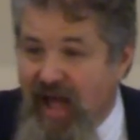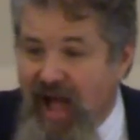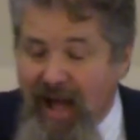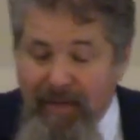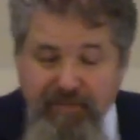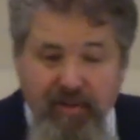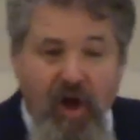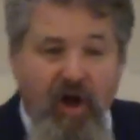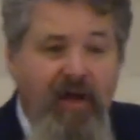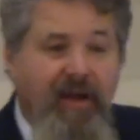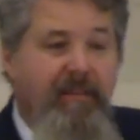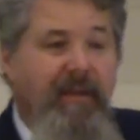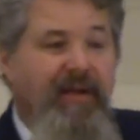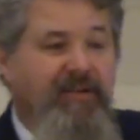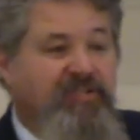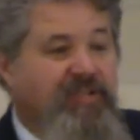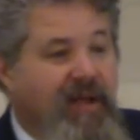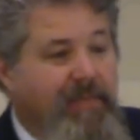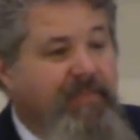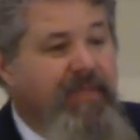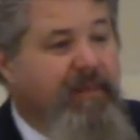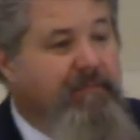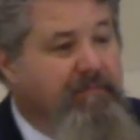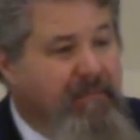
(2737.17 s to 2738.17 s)
I'm talking about
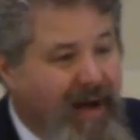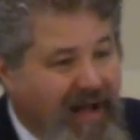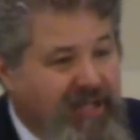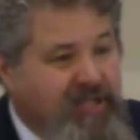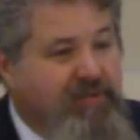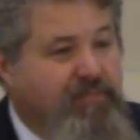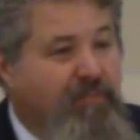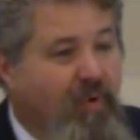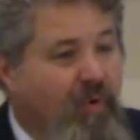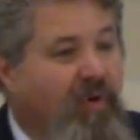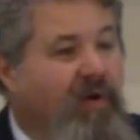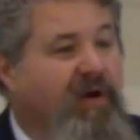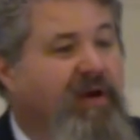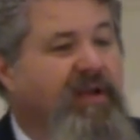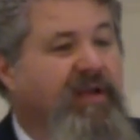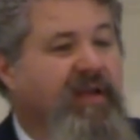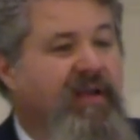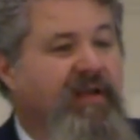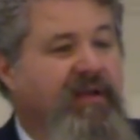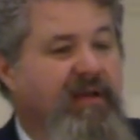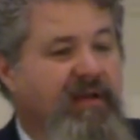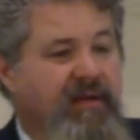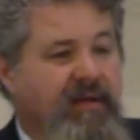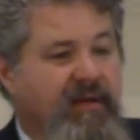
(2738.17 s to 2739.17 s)
something much
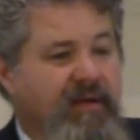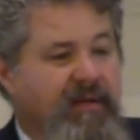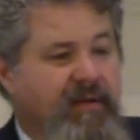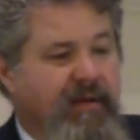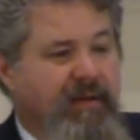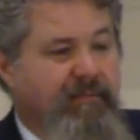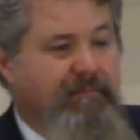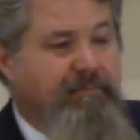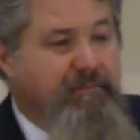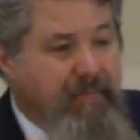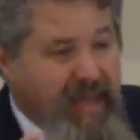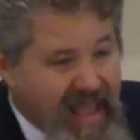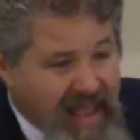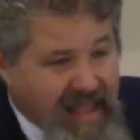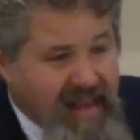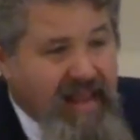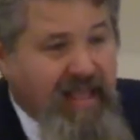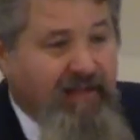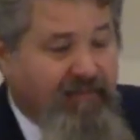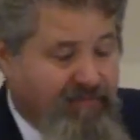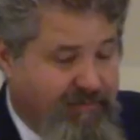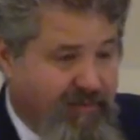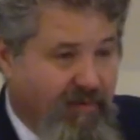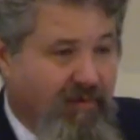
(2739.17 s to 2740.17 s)
more
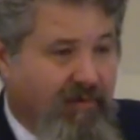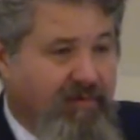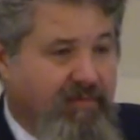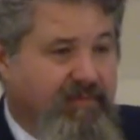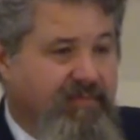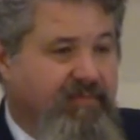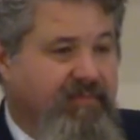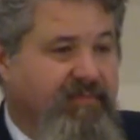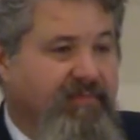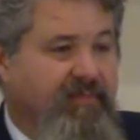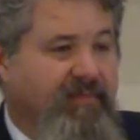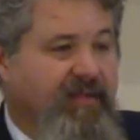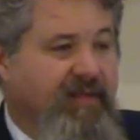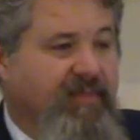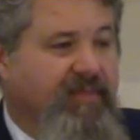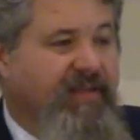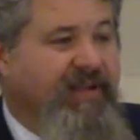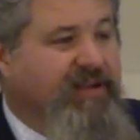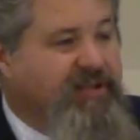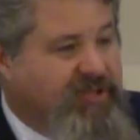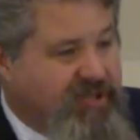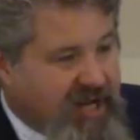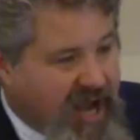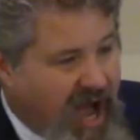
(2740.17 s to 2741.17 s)
meaningful
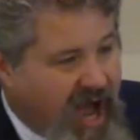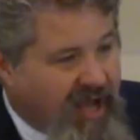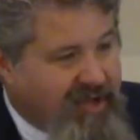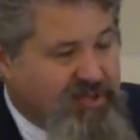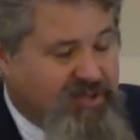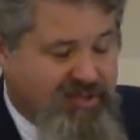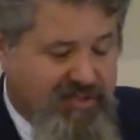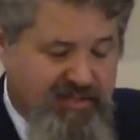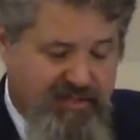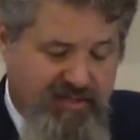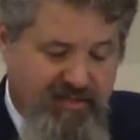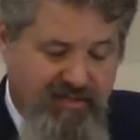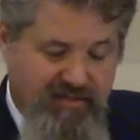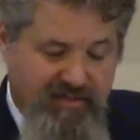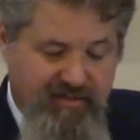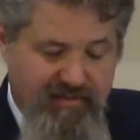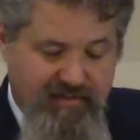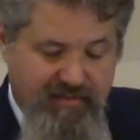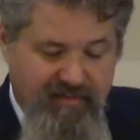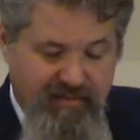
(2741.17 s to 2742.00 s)
than just